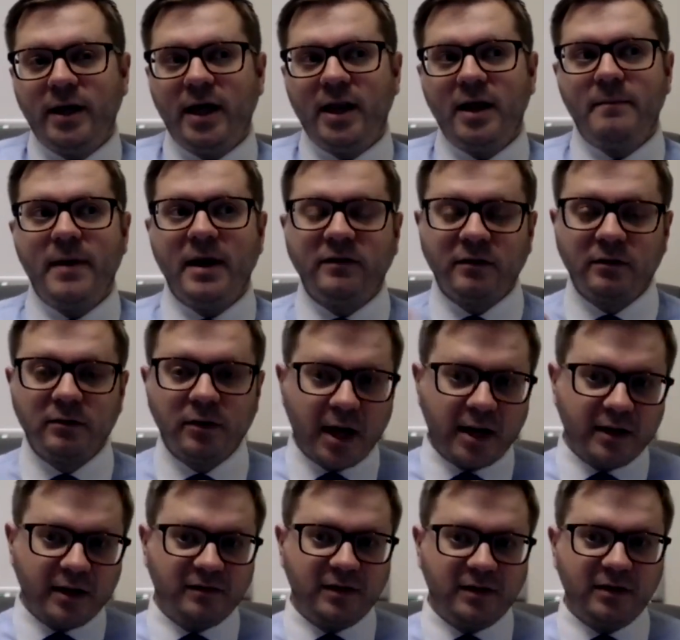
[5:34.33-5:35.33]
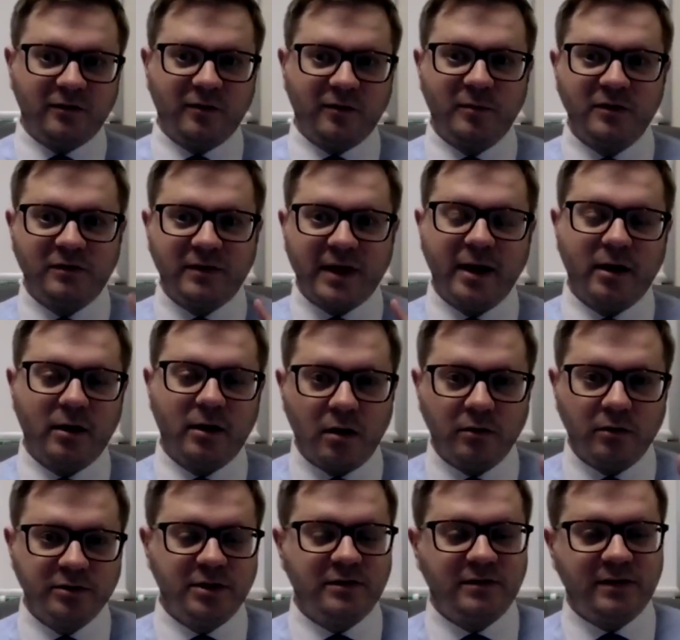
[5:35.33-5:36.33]
And it makes a lot of sense from a
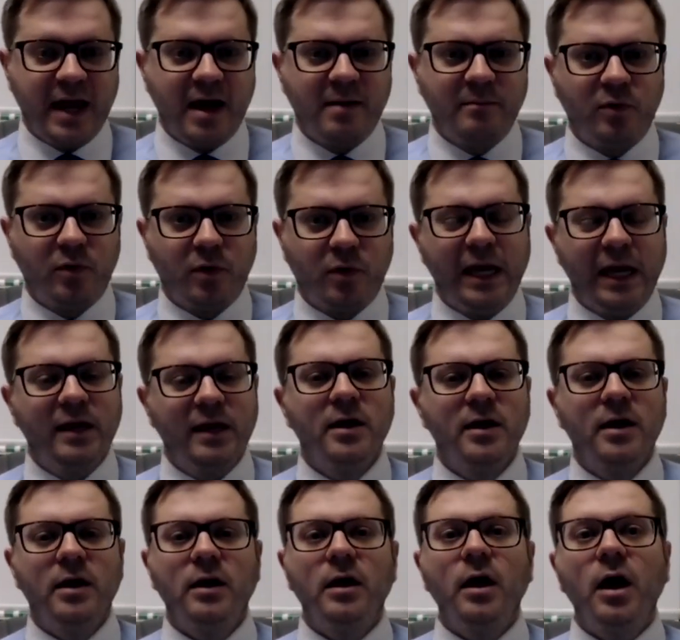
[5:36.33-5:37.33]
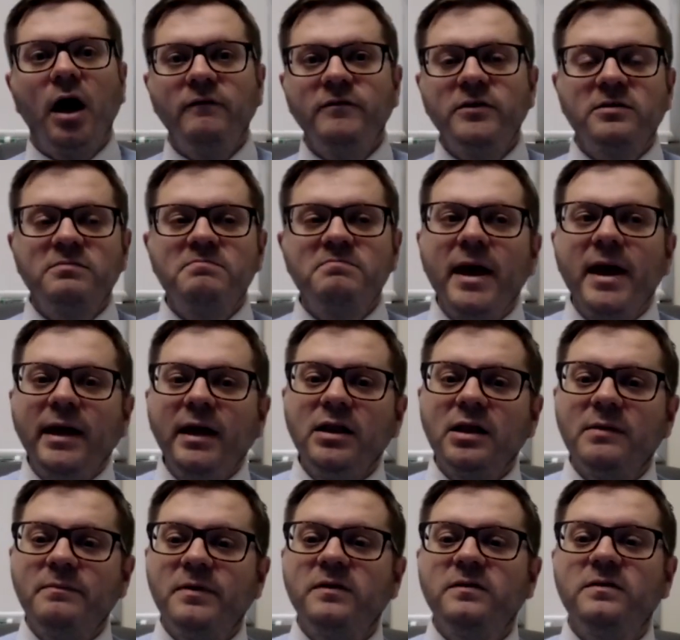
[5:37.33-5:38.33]
psychology standpoint of just making the
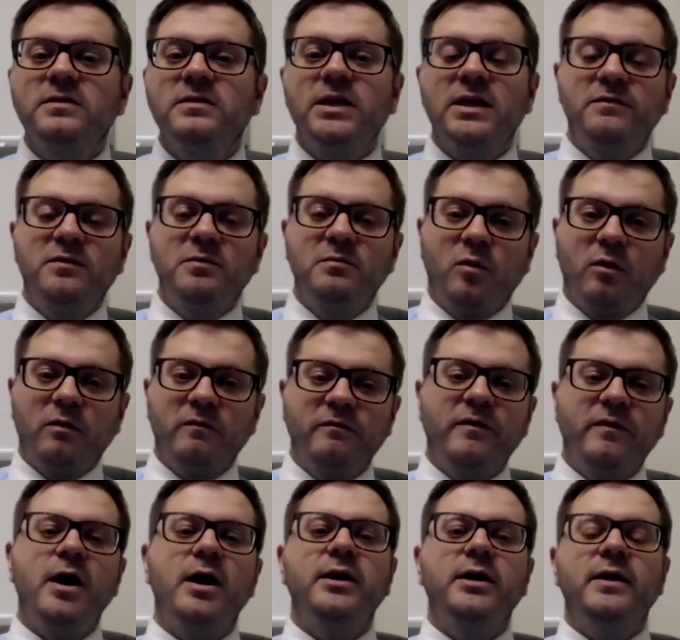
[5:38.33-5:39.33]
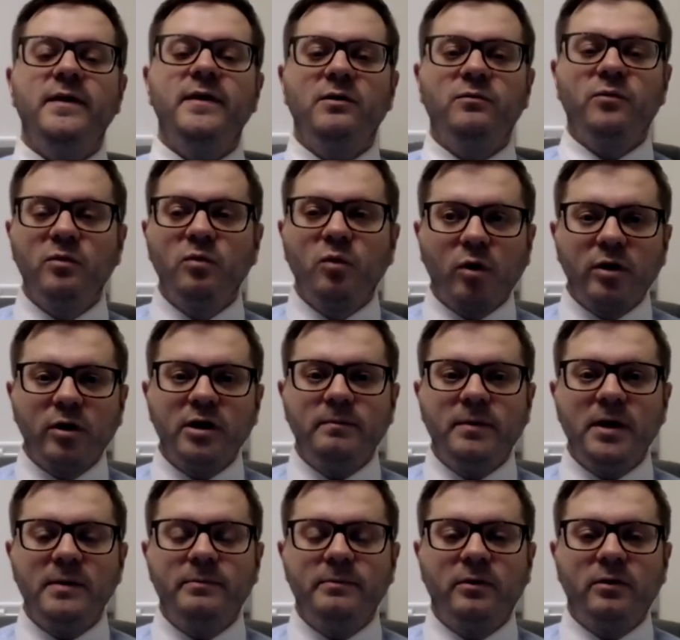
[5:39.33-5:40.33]
business even more fun, and then rewarding
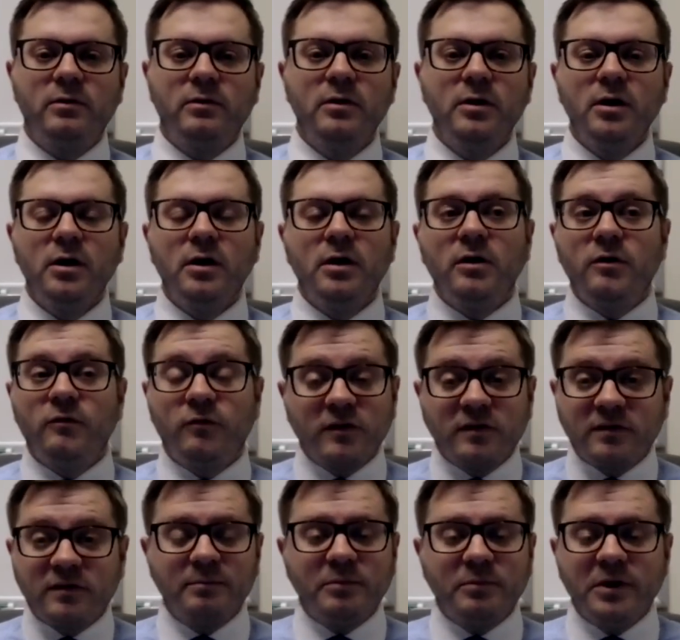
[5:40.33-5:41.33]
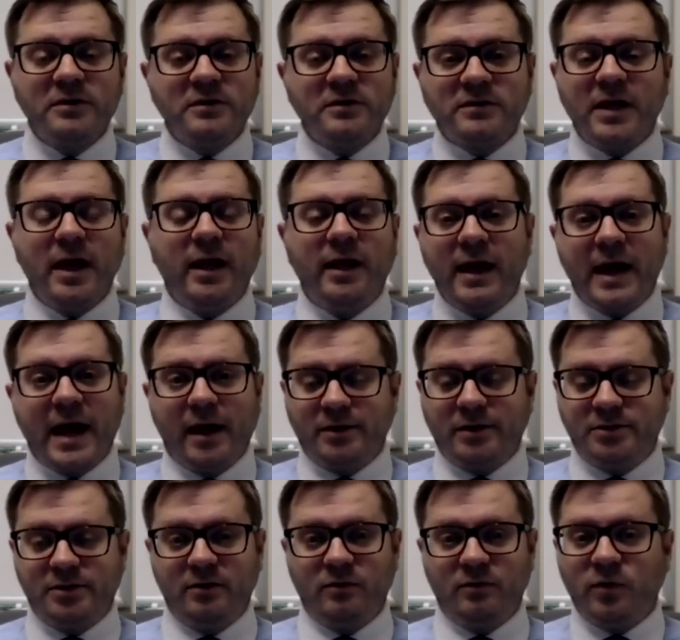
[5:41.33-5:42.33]
people for simply just taking
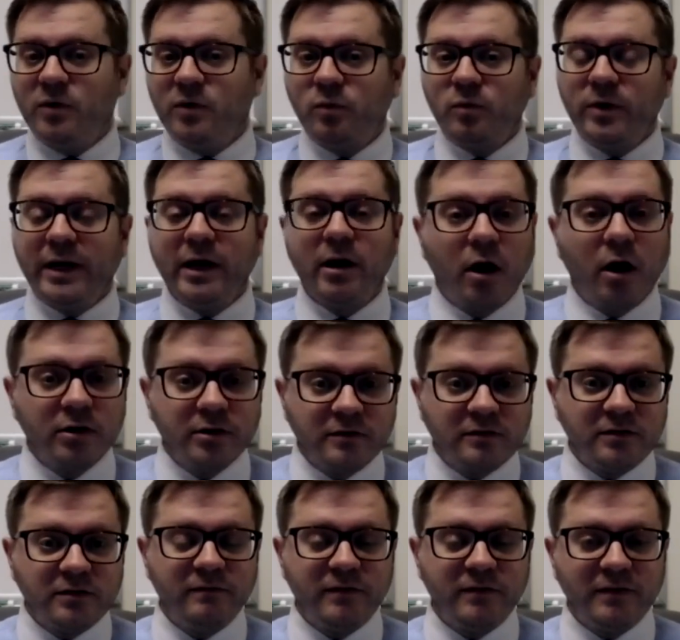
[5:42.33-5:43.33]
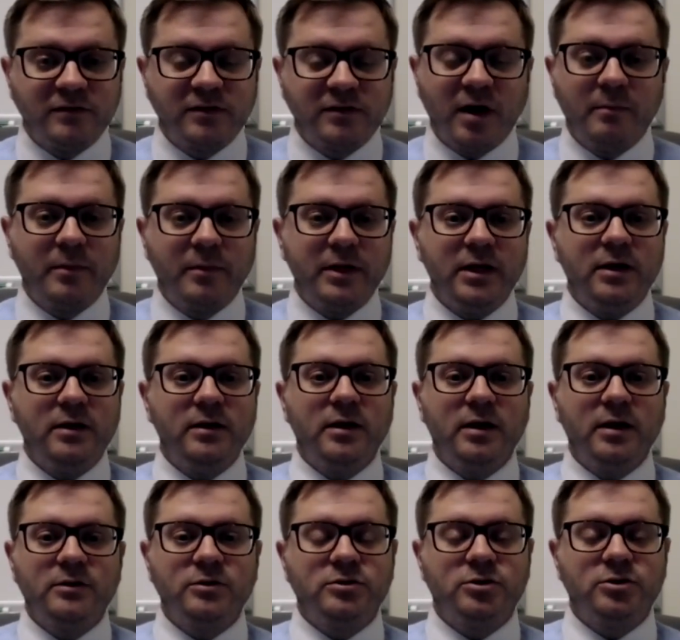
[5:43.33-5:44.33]
action, regardless of if somebody
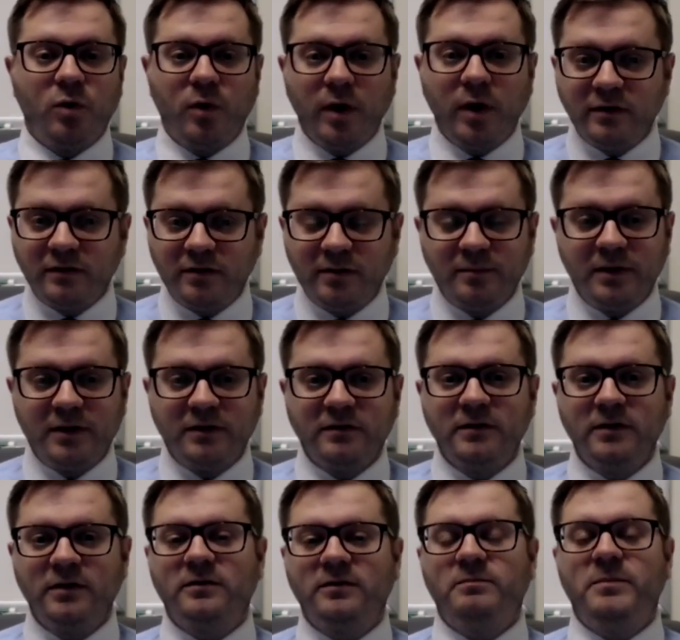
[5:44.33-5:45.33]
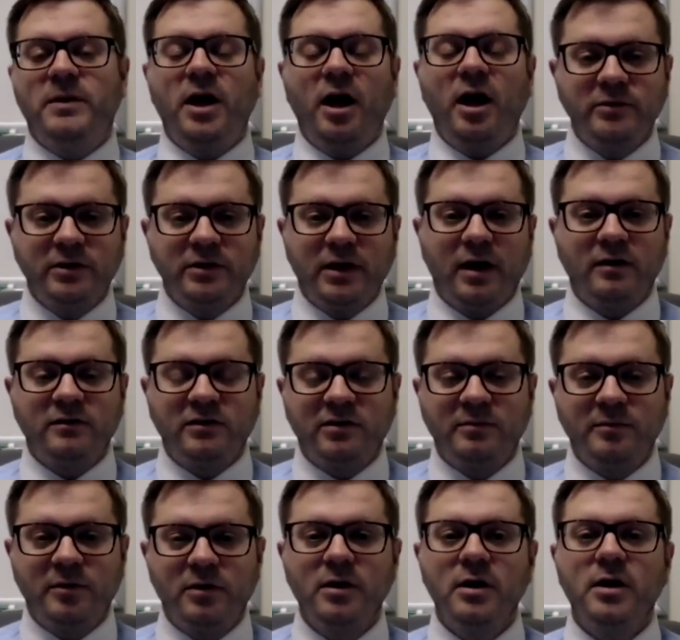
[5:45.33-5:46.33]
joins the business, becomes a
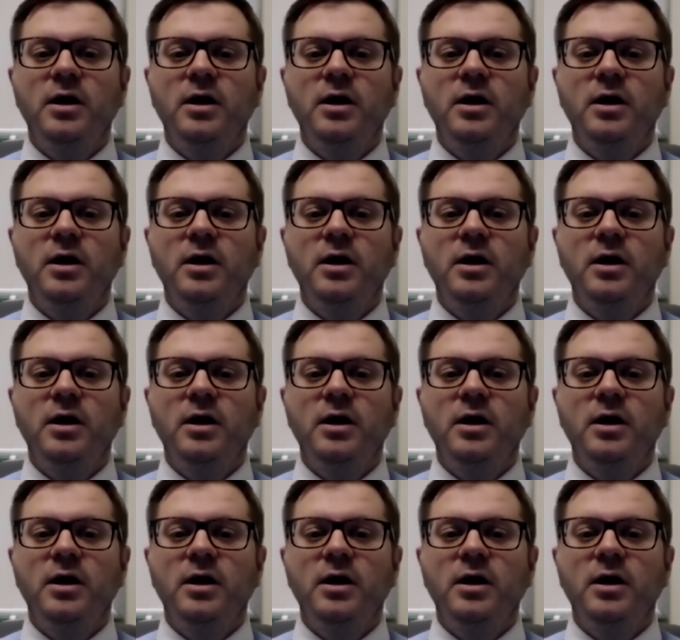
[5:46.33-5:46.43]
customer.